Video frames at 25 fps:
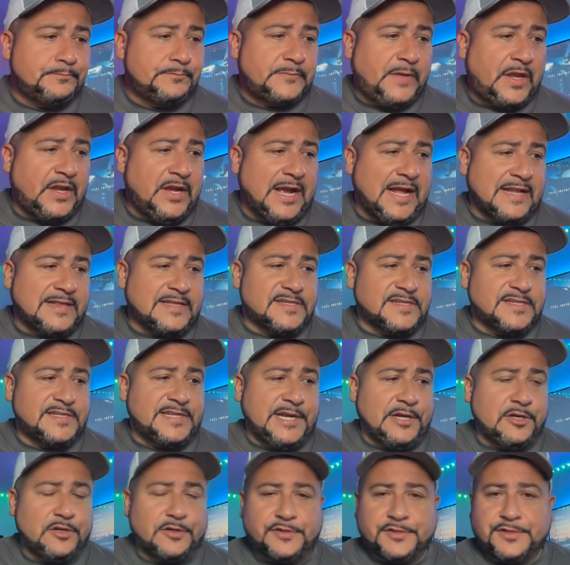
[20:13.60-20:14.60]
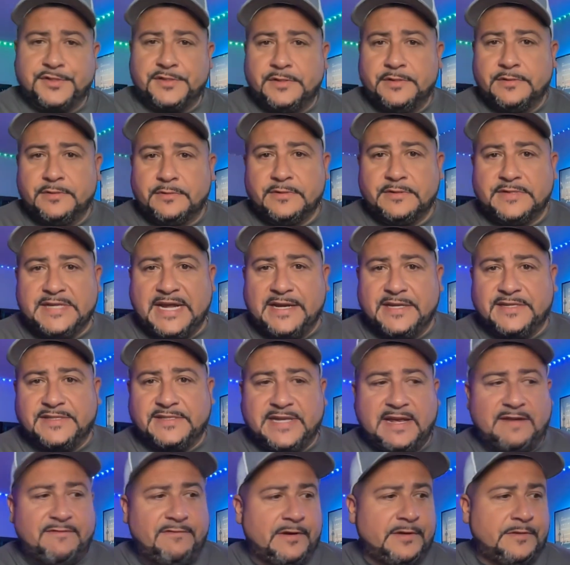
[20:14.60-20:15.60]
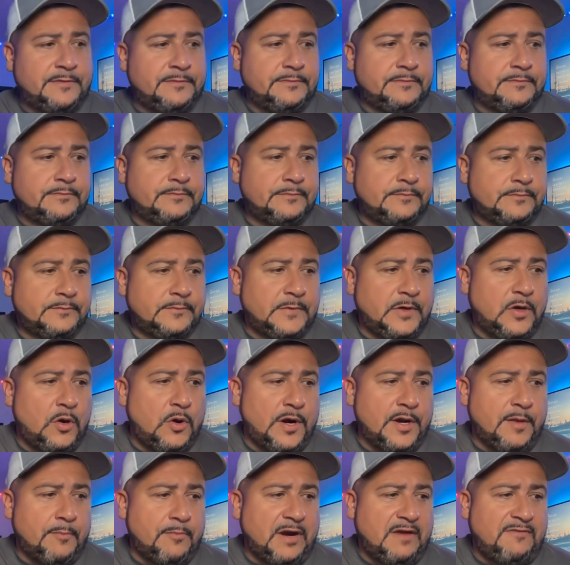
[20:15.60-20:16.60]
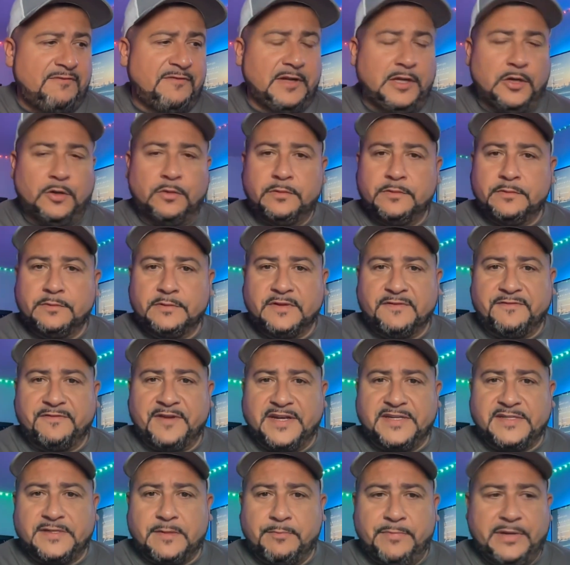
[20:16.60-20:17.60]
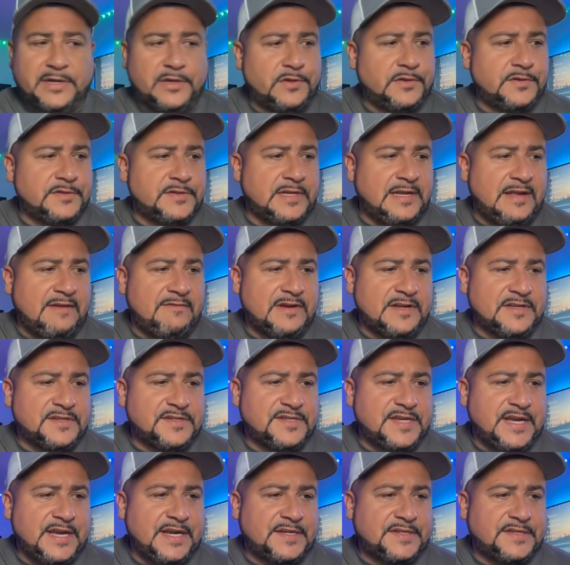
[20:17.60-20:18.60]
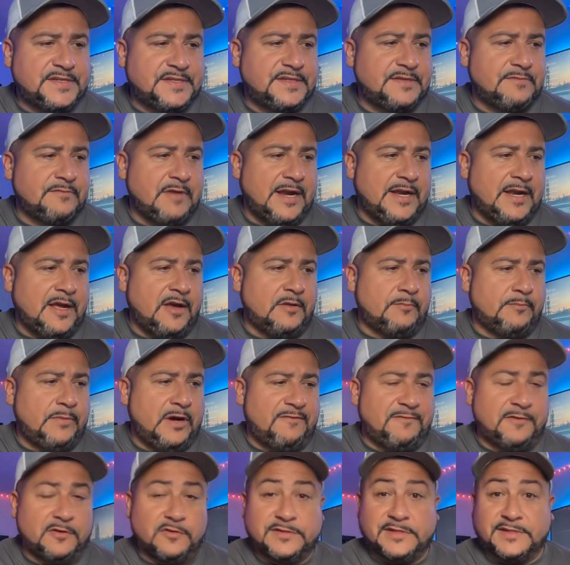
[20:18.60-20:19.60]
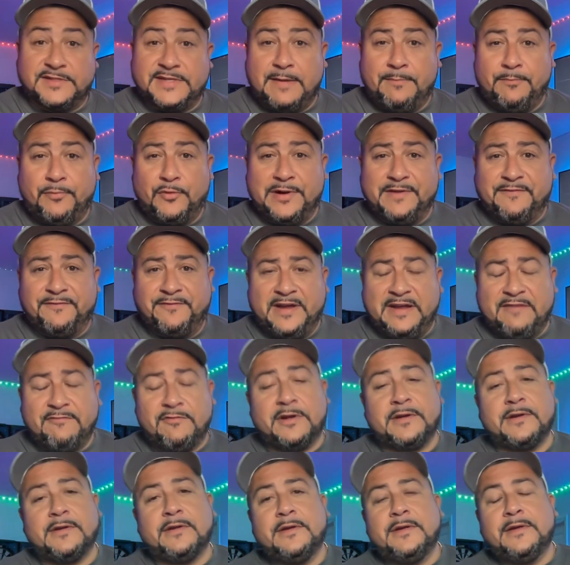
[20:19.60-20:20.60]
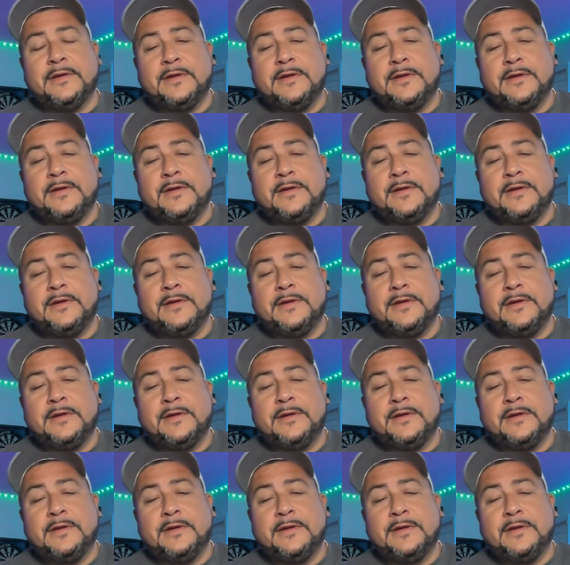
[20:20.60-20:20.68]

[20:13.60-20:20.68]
You got the Steelers, 10 and 7, going to Buffalo to face the Bills, 11 and 6. Right now, Buffalo's a 10 point favorite.